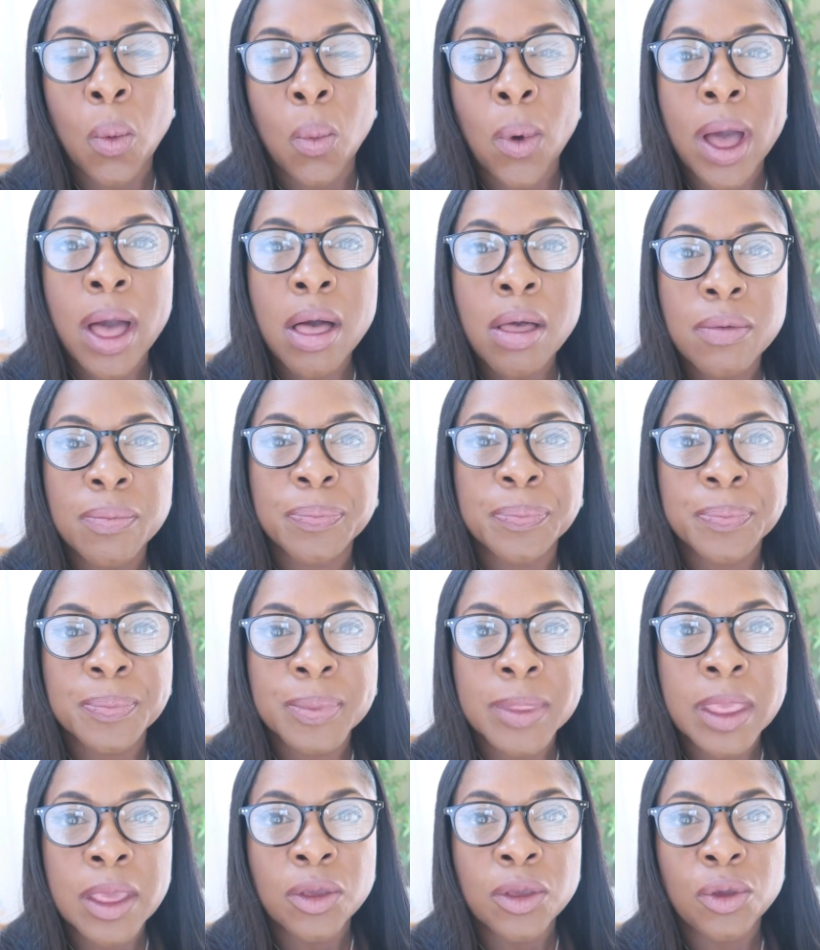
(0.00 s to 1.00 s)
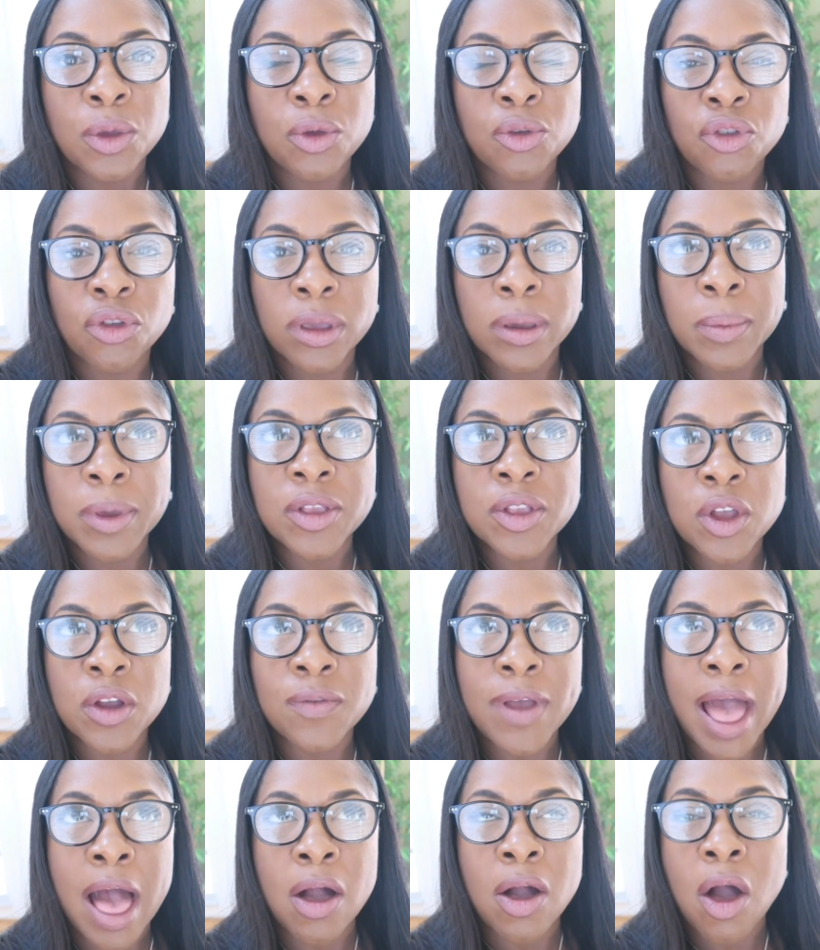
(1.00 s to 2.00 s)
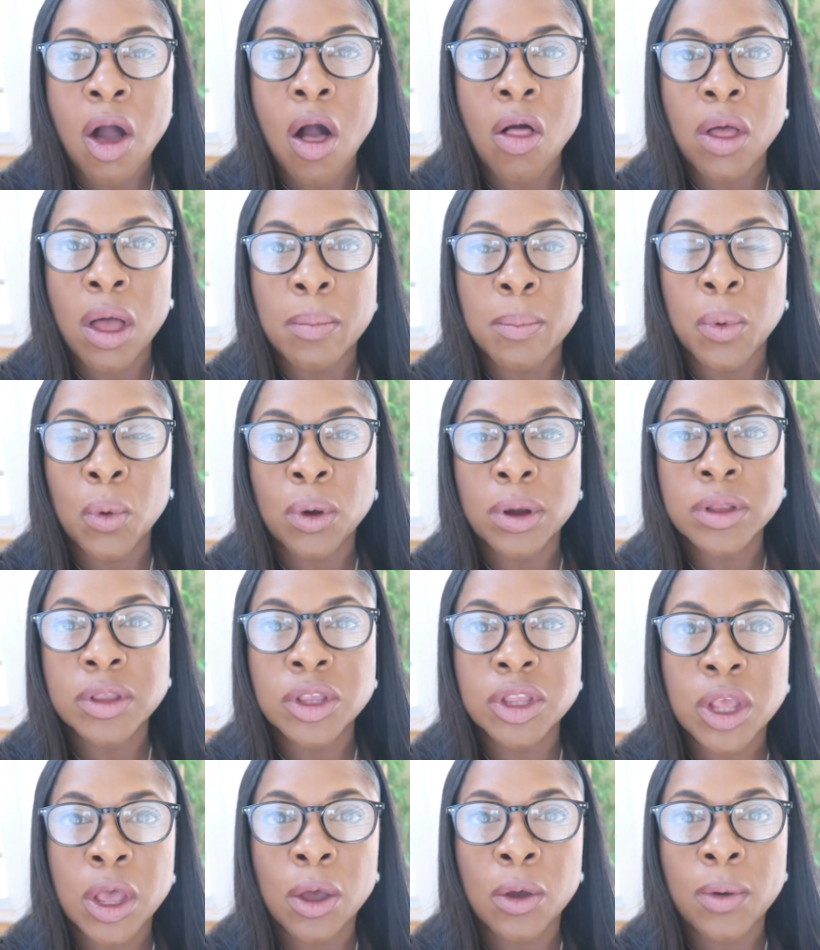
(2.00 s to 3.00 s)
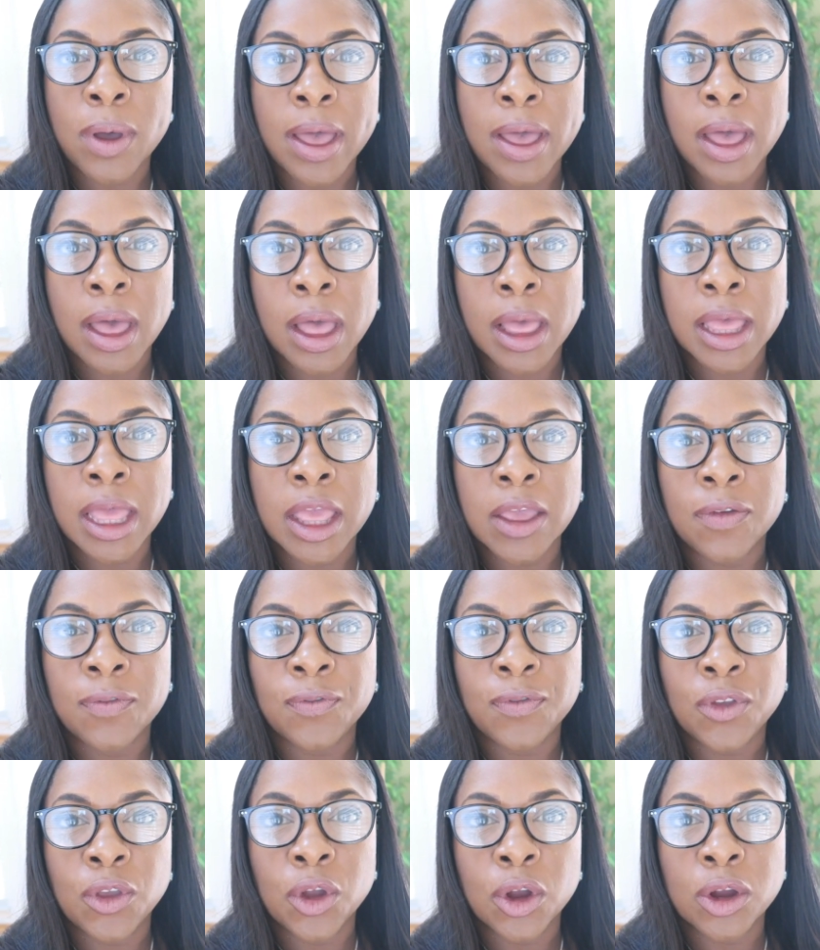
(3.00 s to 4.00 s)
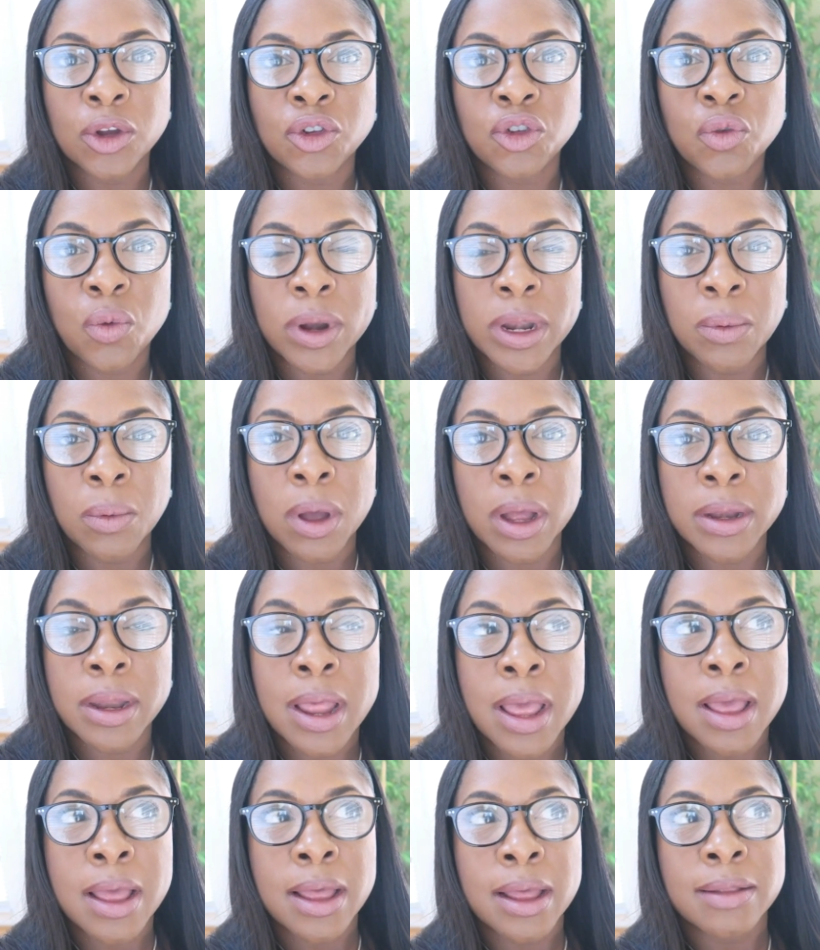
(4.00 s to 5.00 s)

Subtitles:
Well, usually we serve alcohol on board, so if you're 21,